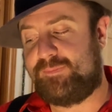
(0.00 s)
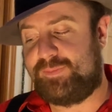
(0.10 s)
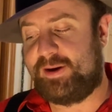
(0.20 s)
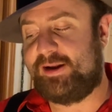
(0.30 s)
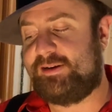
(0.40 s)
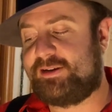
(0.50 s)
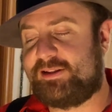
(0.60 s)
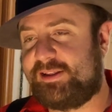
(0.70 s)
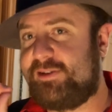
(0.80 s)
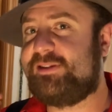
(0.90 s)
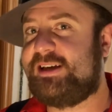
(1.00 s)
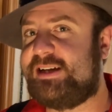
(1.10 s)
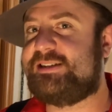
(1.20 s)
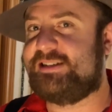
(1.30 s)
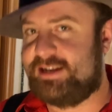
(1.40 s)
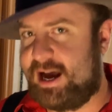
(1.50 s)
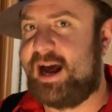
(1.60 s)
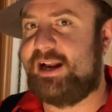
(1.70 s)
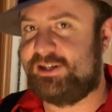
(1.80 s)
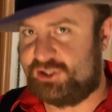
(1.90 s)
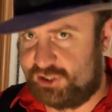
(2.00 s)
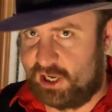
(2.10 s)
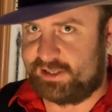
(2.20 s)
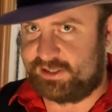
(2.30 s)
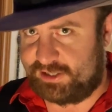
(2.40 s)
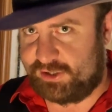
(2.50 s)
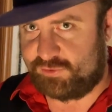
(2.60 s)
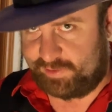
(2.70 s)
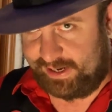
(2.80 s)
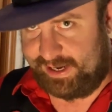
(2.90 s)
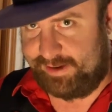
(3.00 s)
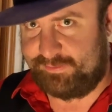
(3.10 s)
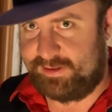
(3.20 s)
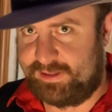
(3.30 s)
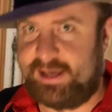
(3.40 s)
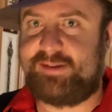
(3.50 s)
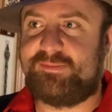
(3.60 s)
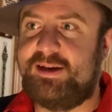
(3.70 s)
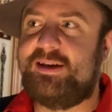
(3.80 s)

but clearly it's not just a dream. Like,